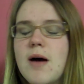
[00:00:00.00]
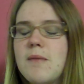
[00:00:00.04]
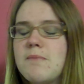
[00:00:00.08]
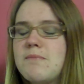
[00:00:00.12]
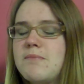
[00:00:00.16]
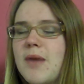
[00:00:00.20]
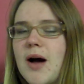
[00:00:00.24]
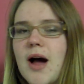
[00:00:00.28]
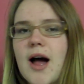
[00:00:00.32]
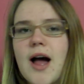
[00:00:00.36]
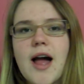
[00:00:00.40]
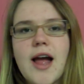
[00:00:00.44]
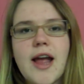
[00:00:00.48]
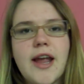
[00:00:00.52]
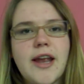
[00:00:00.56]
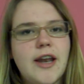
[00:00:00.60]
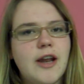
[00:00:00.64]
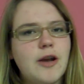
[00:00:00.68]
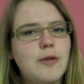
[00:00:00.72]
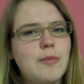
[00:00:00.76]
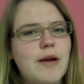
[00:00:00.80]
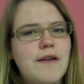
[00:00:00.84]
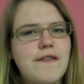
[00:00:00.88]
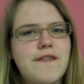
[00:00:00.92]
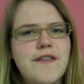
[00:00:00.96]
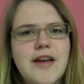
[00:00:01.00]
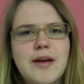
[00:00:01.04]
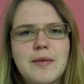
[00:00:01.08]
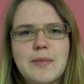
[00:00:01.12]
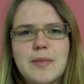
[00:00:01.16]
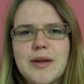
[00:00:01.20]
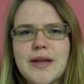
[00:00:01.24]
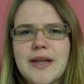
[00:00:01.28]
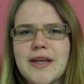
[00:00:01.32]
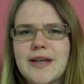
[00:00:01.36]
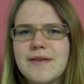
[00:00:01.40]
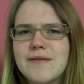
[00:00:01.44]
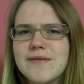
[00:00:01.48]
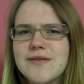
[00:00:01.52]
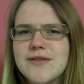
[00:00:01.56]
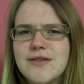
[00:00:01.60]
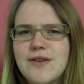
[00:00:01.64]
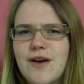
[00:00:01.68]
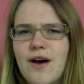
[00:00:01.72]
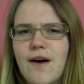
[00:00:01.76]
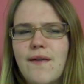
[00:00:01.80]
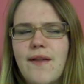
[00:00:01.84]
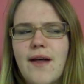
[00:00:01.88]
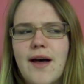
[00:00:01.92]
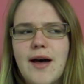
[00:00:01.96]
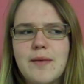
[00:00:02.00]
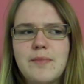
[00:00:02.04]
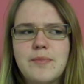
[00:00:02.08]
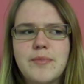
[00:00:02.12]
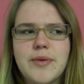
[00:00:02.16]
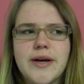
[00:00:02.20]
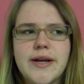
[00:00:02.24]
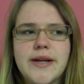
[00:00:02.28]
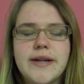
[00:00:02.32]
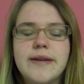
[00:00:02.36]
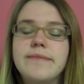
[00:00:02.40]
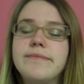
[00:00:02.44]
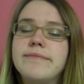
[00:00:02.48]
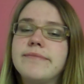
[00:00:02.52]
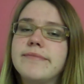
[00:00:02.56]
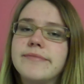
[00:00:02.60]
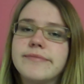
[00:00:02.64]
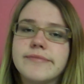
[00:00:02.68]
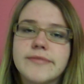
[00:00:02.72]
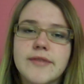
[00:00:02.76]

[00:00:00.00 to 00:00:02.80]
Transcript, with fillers: my none of my family saw that, but